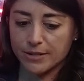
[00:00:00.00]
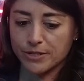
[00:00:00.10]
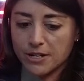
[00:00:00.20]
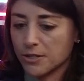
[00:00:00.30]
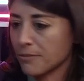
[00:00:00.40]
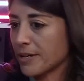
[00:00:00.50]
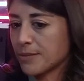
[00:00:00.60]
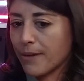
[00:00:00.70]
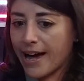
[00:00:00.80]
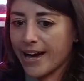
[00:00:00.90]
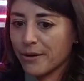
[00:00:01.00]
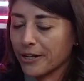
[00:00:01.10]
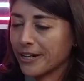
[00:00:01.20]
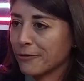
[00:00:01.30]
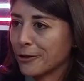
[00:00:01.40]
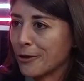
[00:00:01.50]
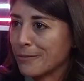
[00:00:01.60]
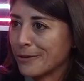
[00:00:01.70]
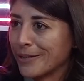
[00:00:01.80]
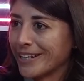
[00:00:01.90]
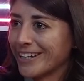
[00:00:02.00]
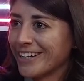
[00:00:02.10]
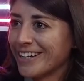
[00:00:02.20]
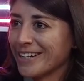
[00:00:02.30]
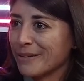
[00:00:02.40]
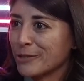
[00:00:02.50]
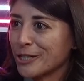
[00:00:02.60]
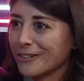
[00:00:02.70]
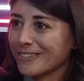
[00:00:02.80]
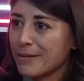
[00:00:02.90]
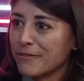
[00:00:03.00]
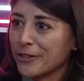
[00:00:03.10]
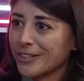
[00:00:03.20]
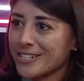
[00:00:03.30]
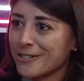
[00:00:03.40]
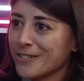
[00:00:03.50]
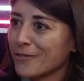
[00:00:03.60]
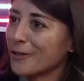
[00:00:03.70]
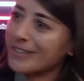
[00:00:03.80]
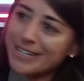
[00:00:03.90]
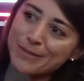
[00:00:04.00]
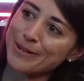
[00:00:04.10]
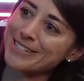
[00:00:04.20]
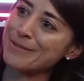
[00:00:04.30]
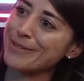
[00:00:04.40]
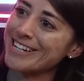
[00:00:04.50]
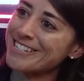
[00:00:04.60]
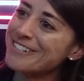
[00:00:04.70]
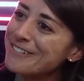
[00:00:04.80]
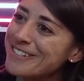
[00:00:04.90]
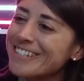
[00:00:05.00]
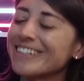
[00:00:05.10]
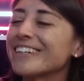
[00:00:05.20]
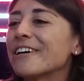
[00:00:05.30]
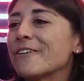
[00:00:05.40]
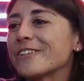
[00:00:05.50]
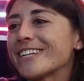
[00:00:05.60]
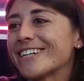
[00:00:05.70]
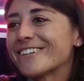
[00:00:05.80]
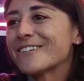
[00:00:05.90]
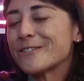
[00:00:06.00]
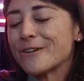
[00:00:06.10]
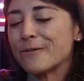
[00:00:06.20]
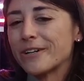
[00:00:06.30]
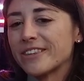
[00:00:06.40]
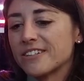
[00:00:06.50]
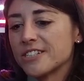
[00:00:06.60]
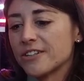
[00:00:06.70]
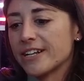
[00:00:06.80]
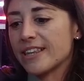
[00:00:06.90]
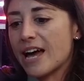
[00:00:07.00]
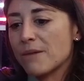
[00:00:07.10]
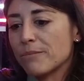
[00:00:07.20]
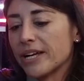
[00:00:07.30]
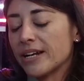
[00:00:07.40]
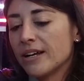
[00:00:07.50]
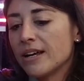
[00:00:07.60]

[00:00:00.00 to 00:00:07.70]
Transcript: It was also a mixed bag working for corporate media, and I'm sure some of your listeners have heard things about CBS News over the years. So I worked there during that, but.